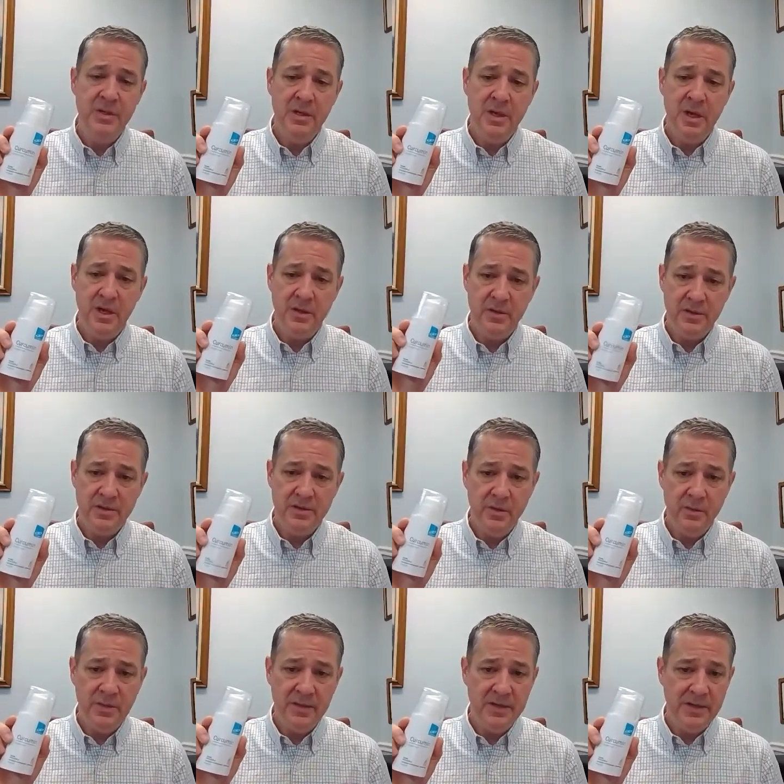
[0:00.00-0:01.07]
Uh,
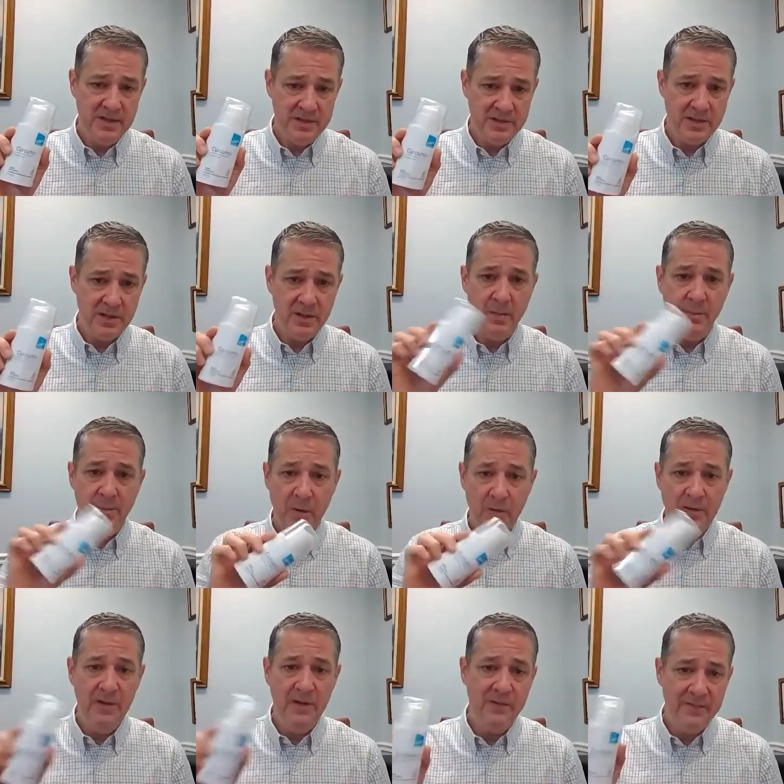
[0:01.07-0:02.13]
curcumin is a
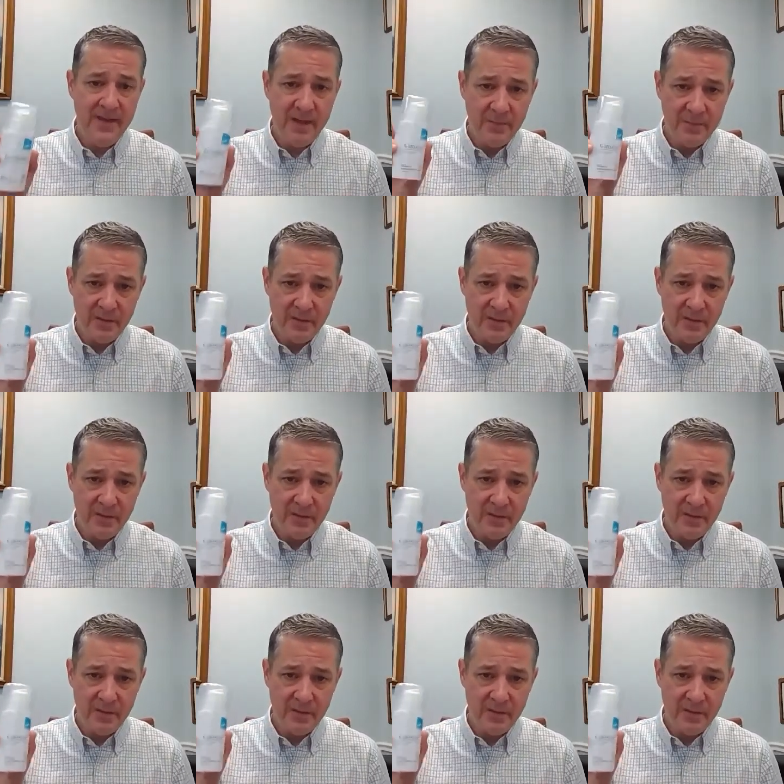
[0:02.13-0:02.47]
component of that,